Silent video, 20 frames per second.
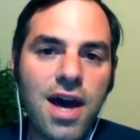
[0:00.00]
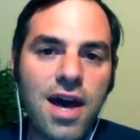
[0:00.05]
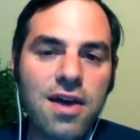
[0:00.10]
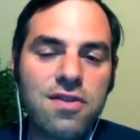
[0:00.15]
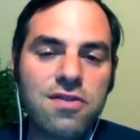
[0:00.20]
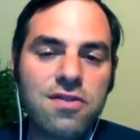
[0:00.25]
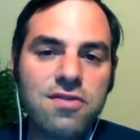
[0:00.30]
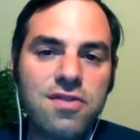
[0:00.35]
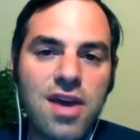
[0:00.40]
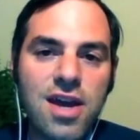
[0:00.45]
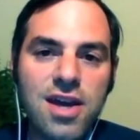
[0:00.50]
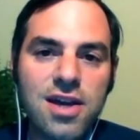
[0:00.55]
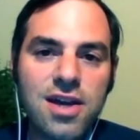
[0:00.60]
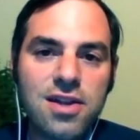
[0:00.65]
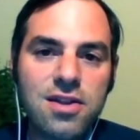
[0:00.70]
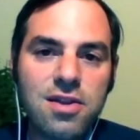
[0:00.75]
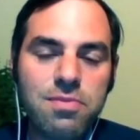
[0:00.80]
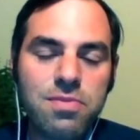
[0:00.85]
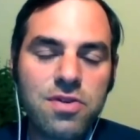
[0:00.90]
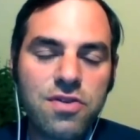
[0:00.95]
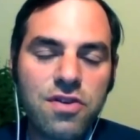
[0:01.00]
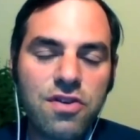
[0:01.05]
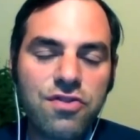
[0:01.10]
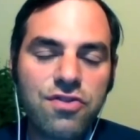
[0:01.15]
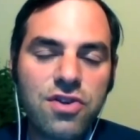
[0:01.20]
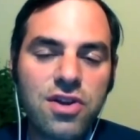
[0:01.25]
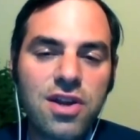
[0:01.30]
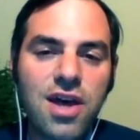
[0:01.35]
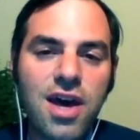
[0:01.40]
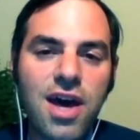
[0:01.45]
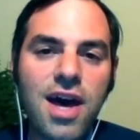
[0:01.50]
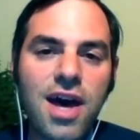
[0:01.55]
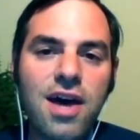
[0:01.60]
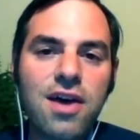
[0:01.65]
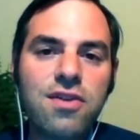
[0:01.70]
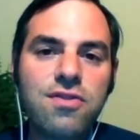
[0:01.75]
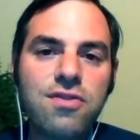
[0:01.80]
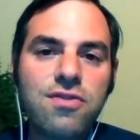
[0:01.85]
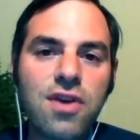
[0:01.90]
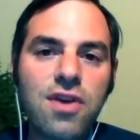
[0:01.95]
has taken the position it
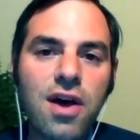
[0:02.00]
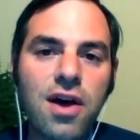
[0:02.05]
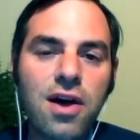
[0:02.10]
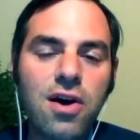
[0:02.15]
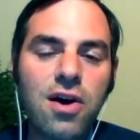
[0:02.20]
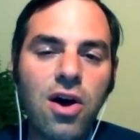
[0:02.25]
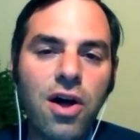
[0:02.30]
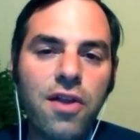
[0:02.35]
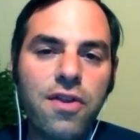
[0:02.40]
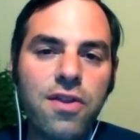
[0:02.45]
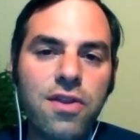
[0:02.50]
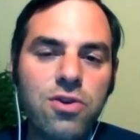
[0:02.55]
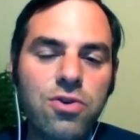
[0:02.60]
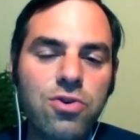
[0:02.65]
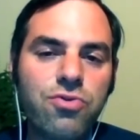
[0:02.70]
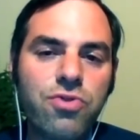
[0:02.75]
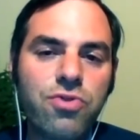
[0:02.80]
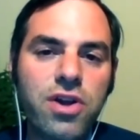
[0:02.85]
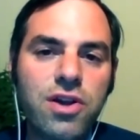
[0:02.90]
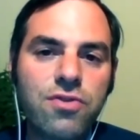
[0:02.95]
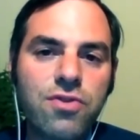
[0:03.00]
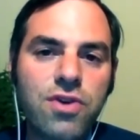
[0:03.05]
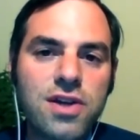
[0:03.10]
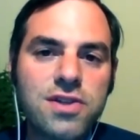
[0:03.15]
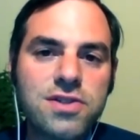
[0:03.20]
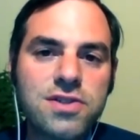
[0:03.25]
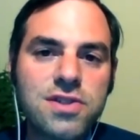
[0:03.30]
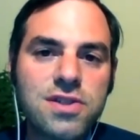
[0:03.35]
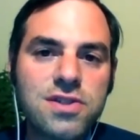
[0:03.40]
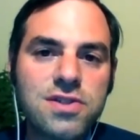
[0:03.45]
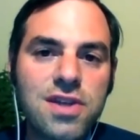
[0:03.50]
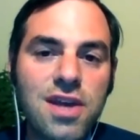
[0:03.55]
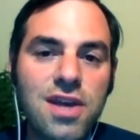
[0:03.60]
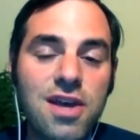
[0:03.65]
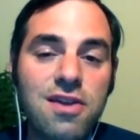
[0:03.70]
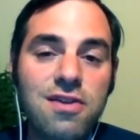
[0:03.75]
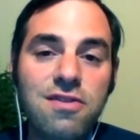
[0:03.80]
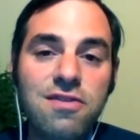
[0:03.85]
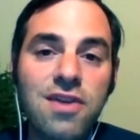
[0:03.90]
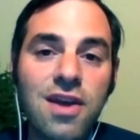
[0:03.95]
has on the Ukraine crisis
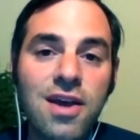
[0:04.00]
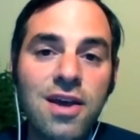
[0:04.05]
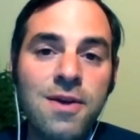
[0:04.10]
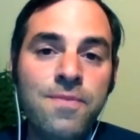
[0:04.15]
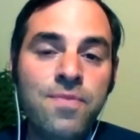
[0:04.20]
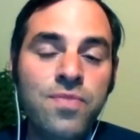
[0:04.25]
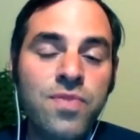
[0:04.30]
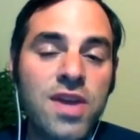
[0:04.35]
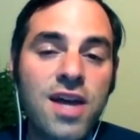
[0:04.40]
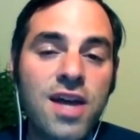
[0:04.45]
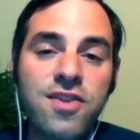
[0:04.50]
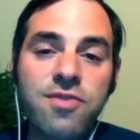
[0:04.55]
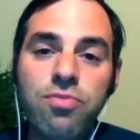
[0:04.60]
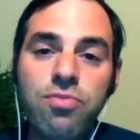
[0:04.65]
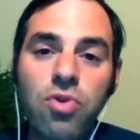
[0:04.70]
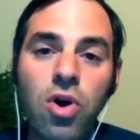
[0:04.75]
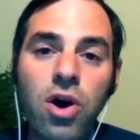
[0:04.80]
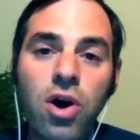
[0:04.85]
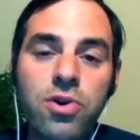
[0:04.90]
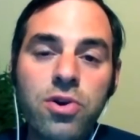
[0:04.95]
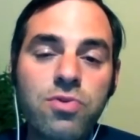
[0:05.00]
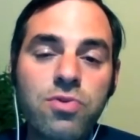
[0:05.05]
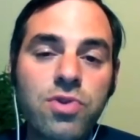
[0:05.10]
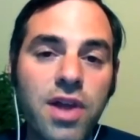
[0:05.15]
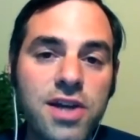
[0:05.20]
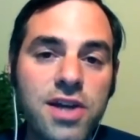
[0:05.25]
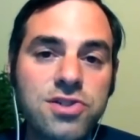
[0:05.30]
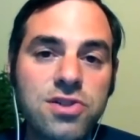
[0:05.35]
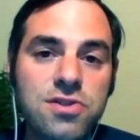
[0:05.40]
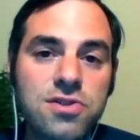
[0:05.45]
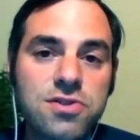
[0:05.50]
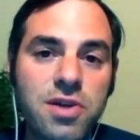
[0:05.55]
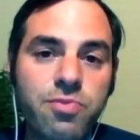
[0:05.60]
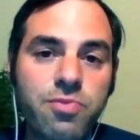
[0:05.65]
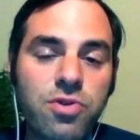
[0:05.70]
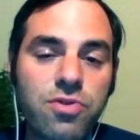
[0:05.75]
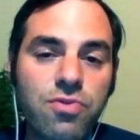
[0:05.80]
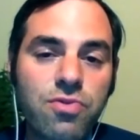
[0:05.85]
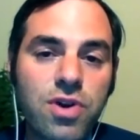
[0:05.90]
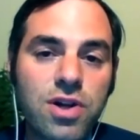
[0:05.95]
is its broader relationship
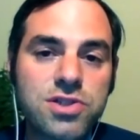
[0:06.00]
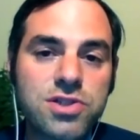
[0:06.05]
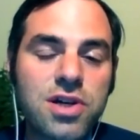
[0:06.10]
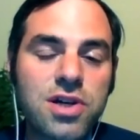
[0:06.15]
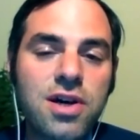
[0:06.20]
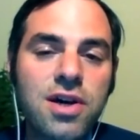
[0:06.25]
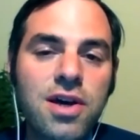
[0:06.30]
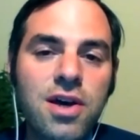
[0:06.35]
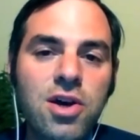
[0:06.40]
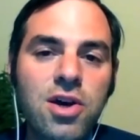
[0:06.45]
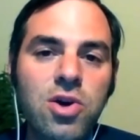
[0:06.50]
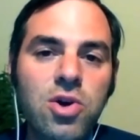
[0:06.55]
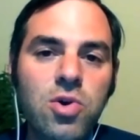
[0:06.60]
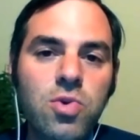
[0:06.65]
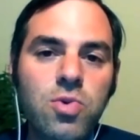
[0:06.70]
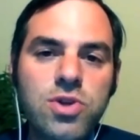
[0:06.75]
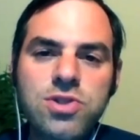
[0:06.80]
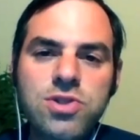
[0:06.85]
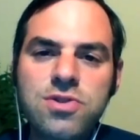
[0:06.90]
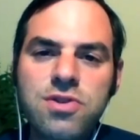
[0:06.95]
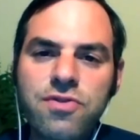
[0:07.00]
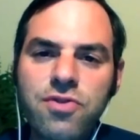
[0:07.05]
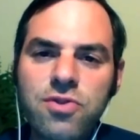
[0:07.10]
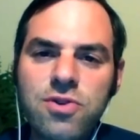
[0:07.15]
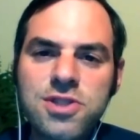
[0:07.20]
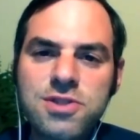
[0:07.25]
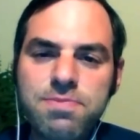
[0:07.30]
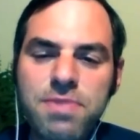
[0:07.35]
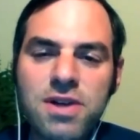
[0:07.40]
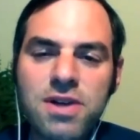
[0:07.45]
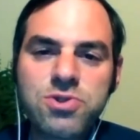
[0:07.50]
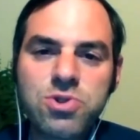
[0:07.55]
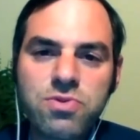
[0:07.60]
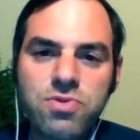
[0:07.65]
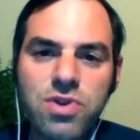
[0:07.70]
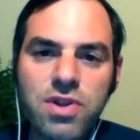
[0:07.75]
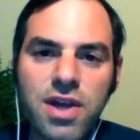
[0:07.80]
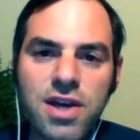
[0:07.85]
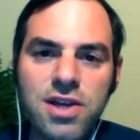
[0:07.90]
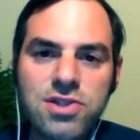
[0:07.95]
with Russia, which is a very special
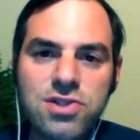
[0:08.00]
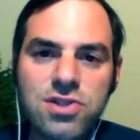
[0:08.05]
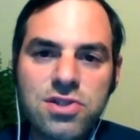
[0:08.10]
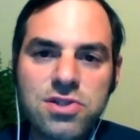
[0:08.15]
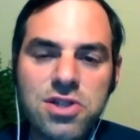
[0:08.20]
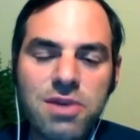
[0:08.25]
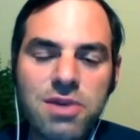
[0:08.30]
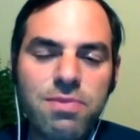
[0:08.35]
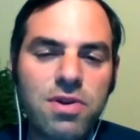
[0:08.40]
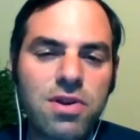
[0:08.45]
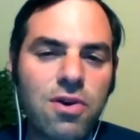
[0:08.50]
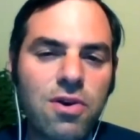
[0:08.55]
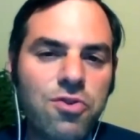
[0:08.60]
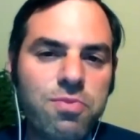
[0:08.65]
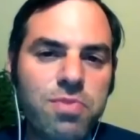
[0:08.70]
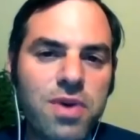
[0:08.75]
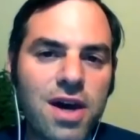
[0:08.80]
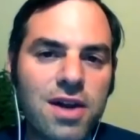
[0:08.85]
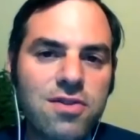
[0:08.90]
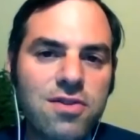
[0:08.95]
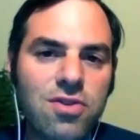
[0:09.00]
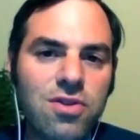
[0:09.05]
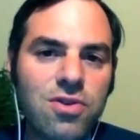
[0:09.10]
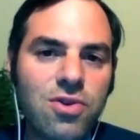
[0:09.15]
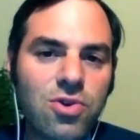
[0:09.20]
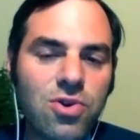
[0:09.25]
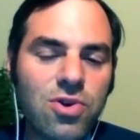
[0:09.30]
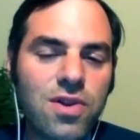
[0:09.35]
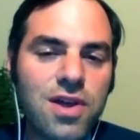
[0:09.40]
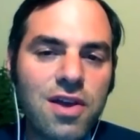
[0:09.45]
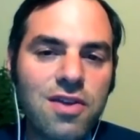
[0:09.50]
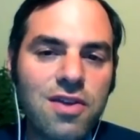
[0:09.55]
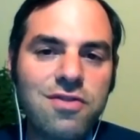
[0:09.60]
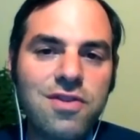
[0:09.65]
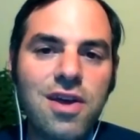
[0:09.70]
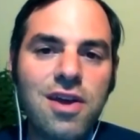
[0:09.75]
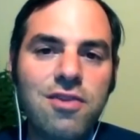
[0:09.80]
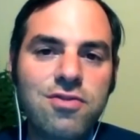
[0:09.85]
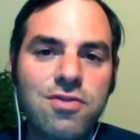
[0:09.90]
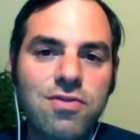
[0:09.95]
relationship. It goes back to the earliest
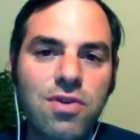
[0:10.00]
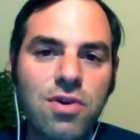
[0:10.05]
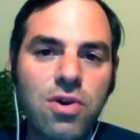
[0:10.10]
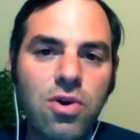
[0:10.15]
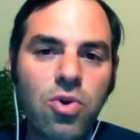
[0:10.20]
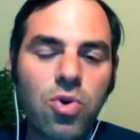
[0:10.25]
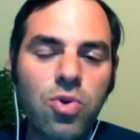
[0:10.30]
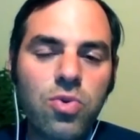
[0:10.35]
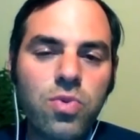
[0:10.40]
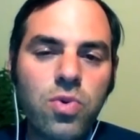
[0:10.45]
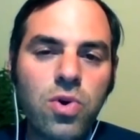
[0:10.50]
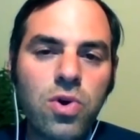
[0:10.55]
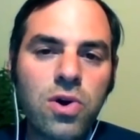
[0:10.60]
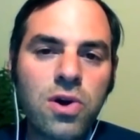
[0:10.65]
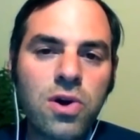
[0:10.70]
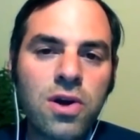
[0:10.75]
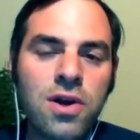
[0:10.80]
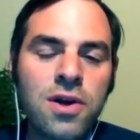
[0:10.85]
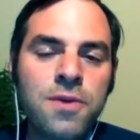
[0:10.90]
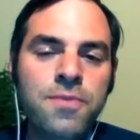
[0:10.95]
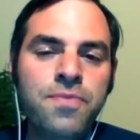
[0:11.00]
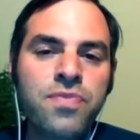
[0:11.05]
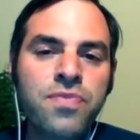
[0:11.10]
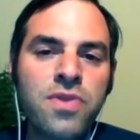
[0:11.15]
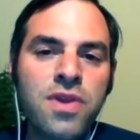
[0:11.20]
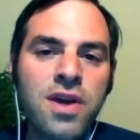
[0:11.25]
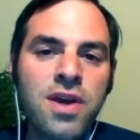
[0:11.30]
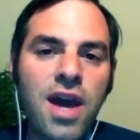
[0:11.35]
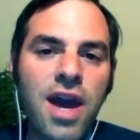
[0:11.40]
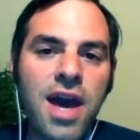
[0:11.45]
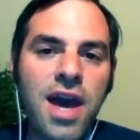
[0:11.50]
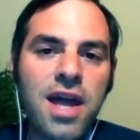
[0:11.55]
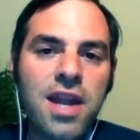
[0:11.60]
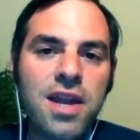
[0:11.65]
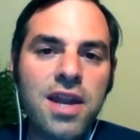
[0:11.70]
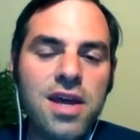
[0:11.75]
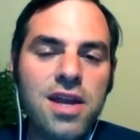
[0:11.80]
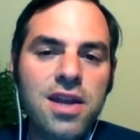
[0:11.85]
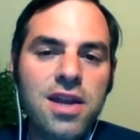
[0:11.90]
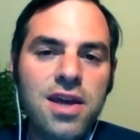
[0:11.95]
days of the Cold War.
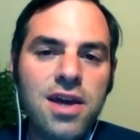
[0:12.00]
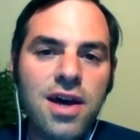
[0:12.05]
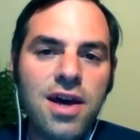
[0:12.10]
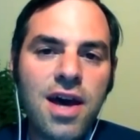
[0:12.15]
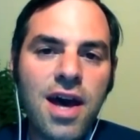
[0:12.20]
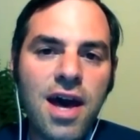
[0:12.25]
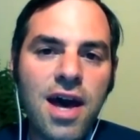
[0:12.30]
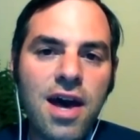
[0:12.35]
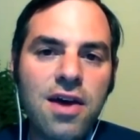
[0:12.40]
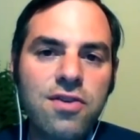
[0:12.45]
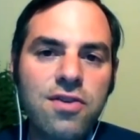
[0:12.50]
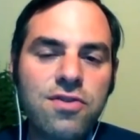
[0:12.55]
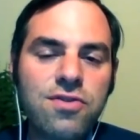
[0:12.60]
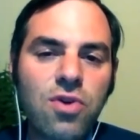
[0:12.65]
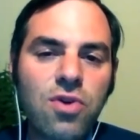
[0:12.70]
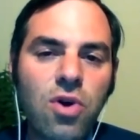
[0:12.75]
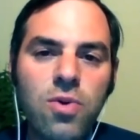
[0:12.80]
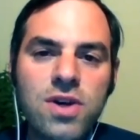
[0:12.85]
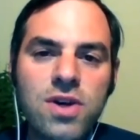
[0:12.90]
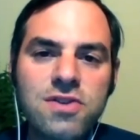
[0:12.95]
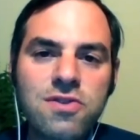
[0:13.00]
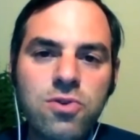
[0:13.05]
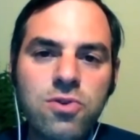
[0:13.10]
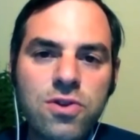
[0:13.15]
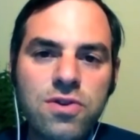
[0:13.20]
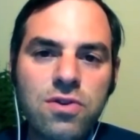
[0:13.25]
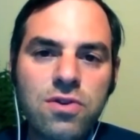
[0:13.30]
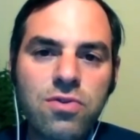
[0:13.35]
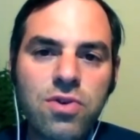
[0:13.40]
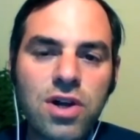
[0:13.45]
And India has always looked